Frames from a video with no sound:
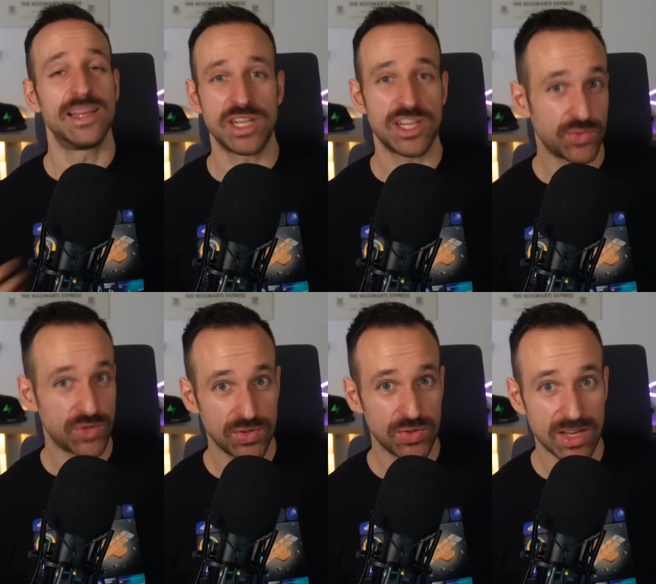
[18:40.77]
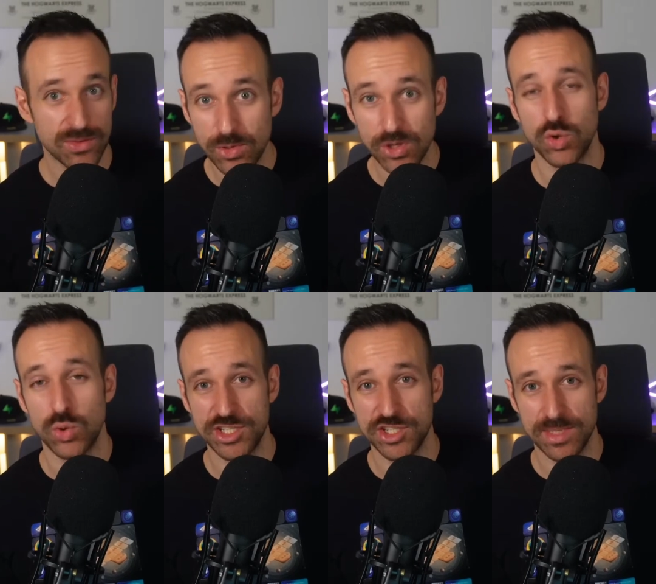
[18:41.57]
let me know if you have more
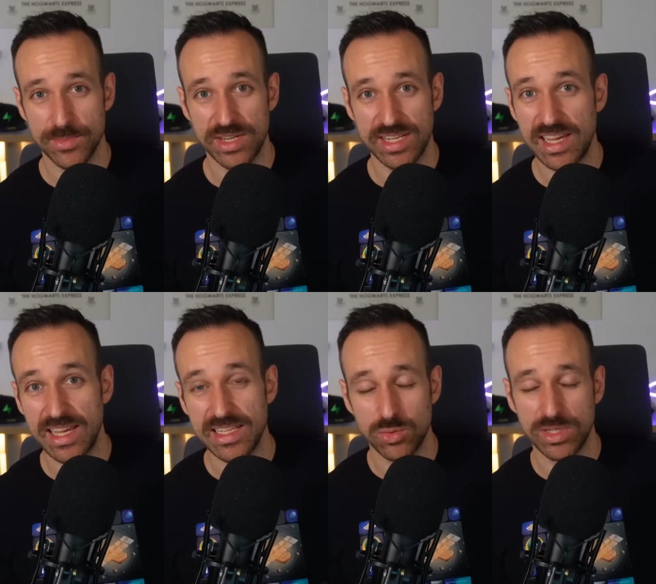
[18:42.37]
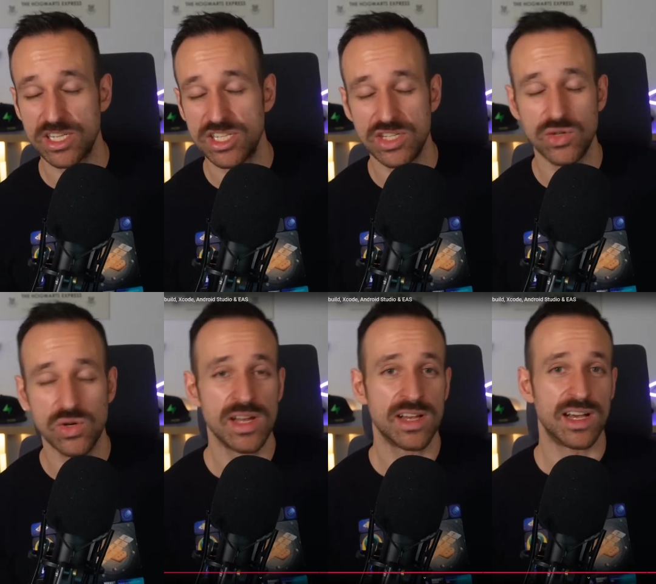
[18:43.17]
questions about EAS, and we can
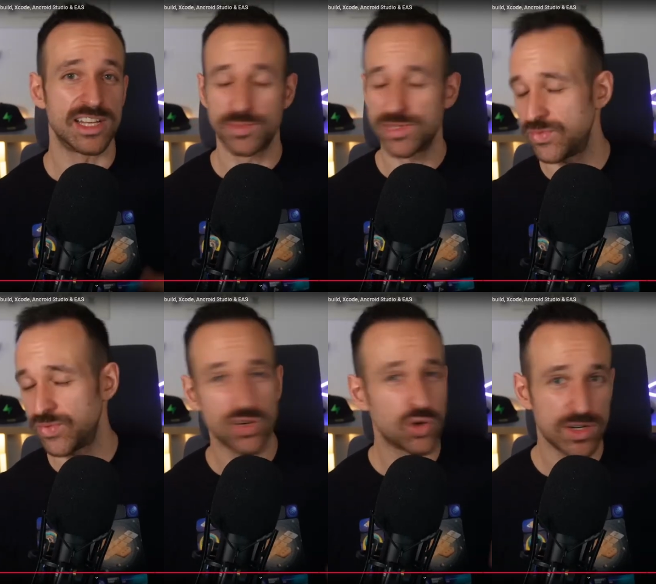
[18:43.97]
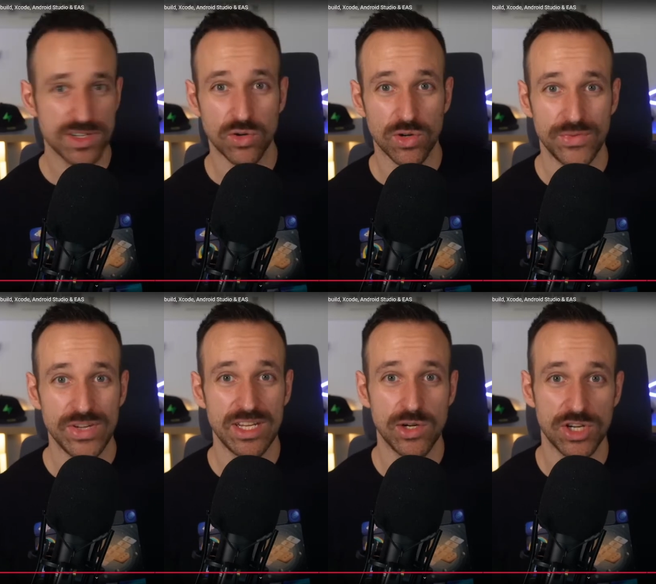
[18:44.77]
do a specific course or
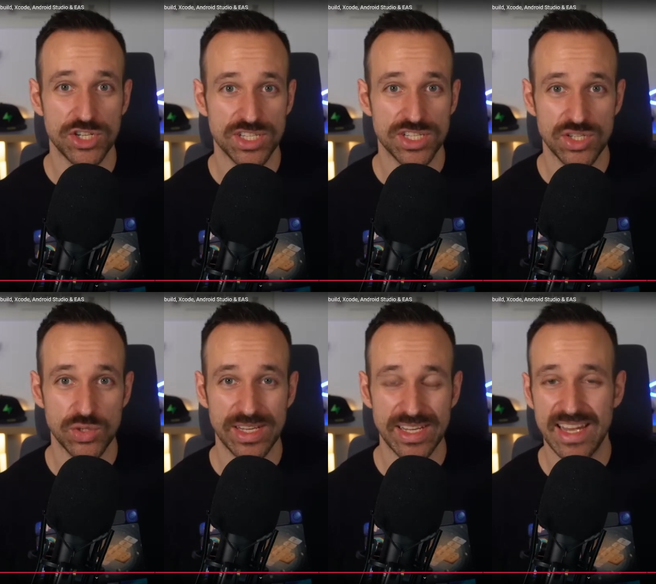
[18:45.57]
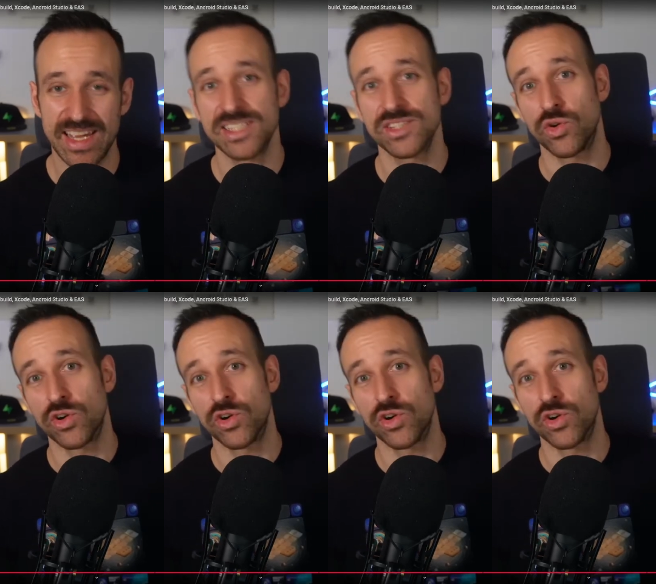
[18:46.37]
video on just doing EAS,